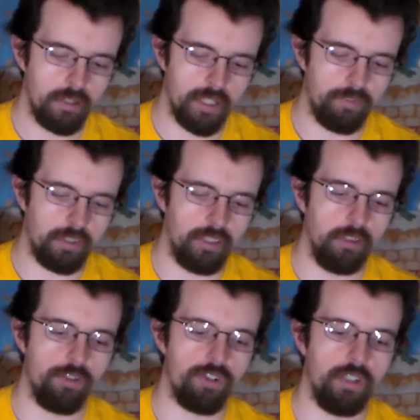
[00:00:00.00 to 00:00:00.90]
giving the
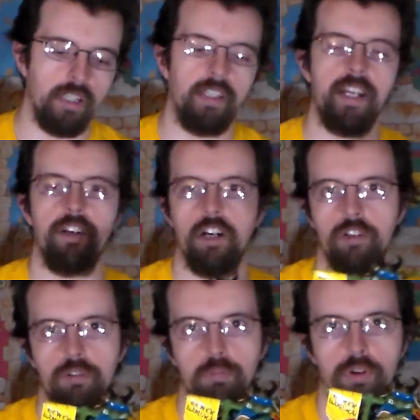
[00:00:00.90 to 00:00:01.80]
illusion that
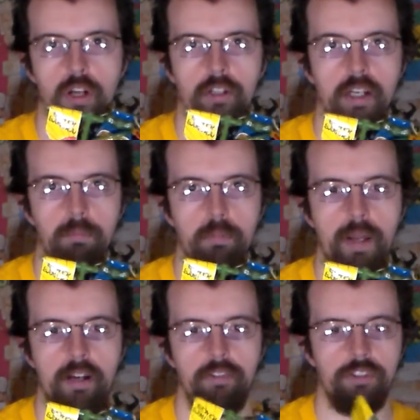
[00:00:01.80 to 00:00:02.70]
Leonardo's put on a couple
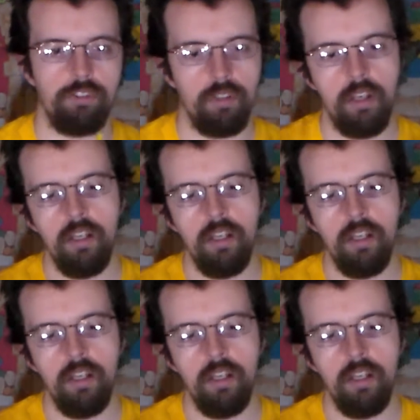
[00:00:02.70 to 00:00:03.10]
pounds.